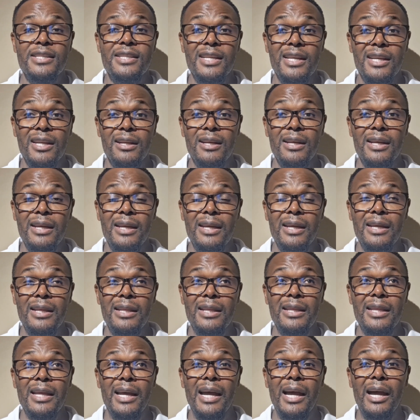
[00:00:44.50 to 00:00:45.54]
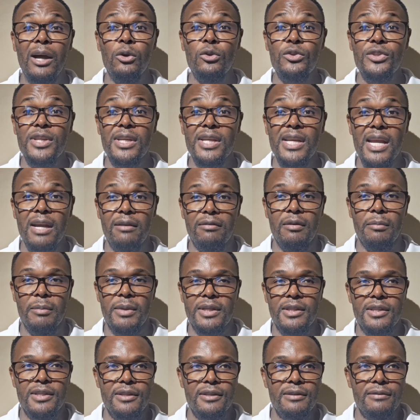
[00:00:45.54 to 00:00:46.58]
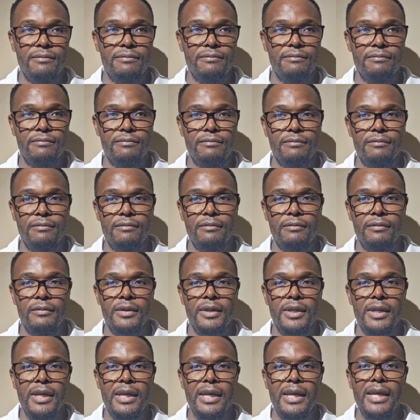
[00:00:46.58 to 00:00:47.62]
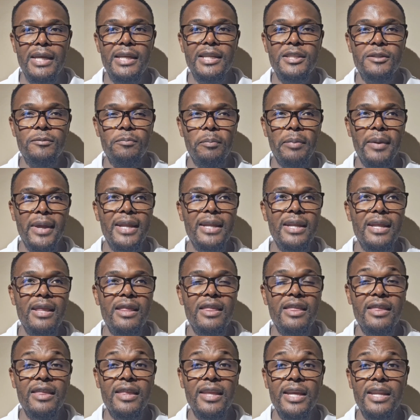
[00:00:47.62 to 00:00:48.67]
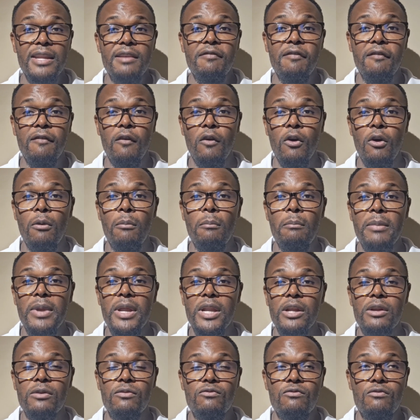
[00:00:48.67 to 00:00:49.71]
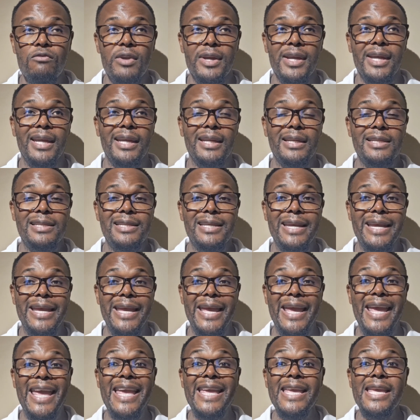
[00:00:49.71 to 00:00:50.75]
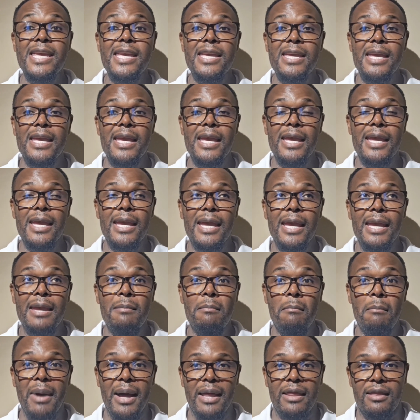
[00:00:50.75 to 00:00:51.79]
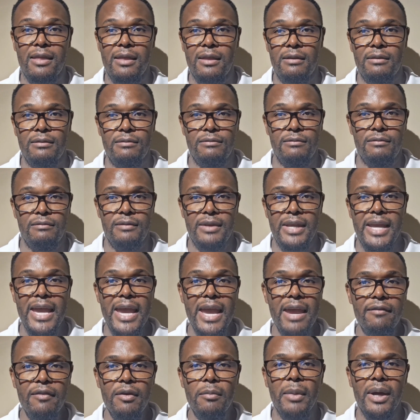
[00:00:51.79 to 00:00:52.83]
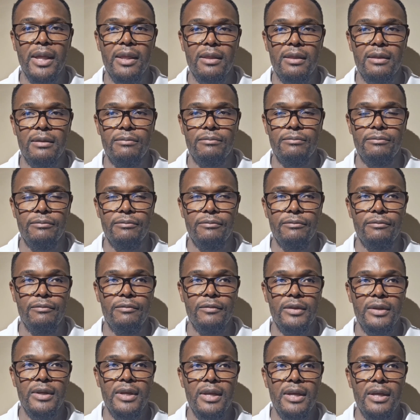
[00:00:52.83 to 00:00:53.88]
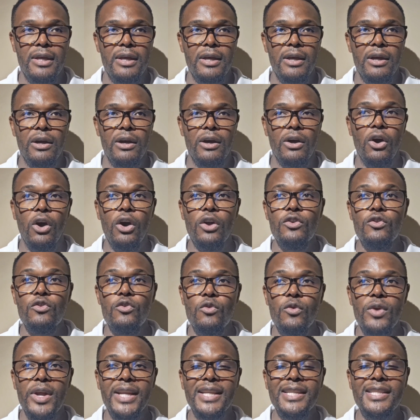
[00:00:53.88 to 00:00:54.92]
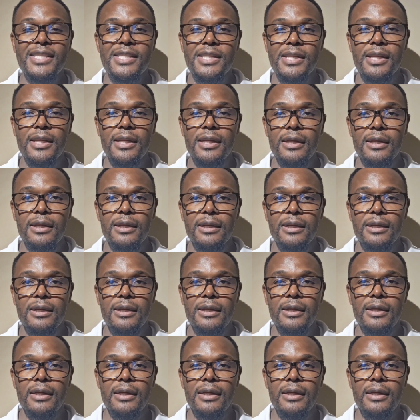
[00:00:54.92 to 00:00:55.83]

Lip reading: The Gauteng government is spending 34 million rand a month, every month, on renting